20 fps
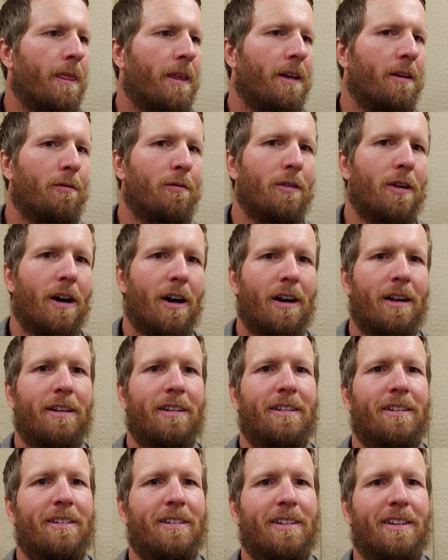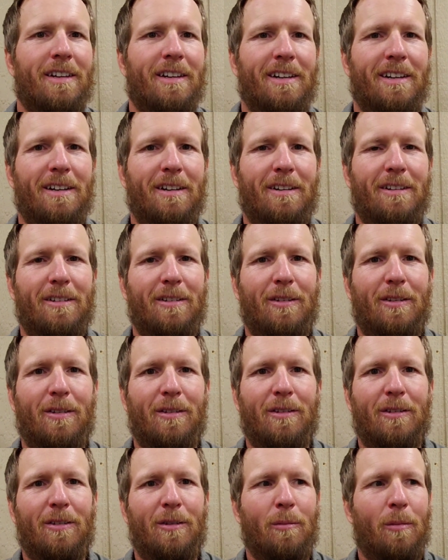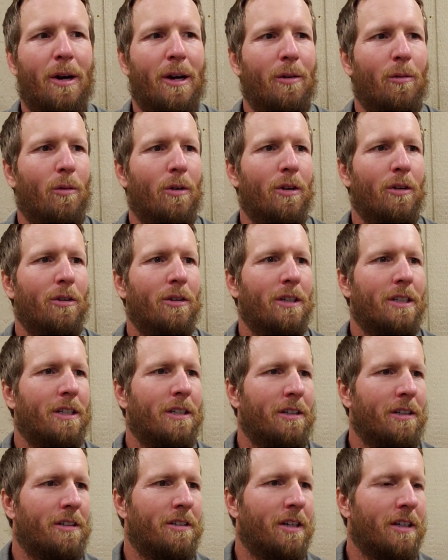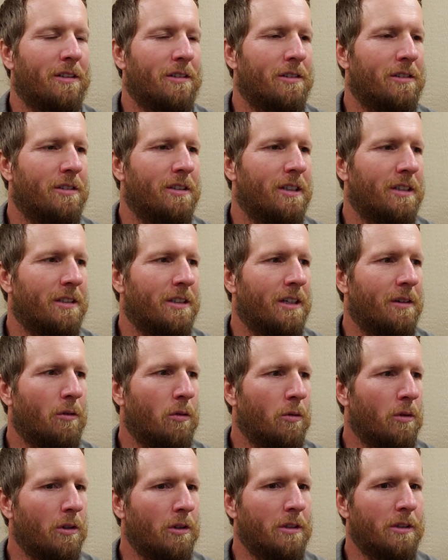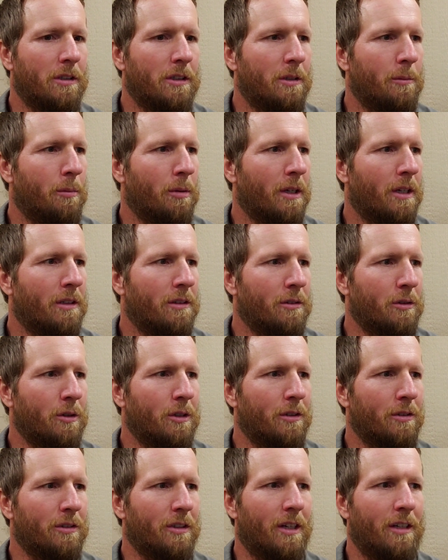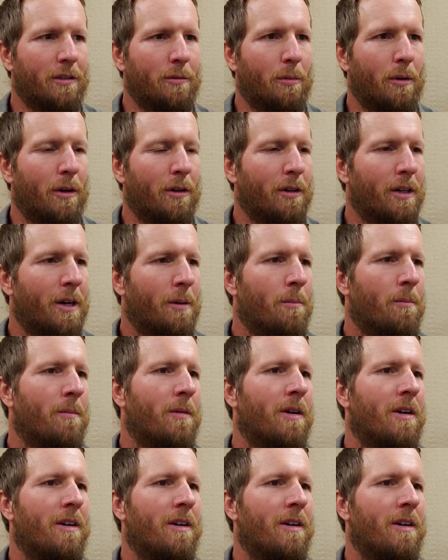If not, you might want to look into Texas Tech. They have a really good plant and soil science program.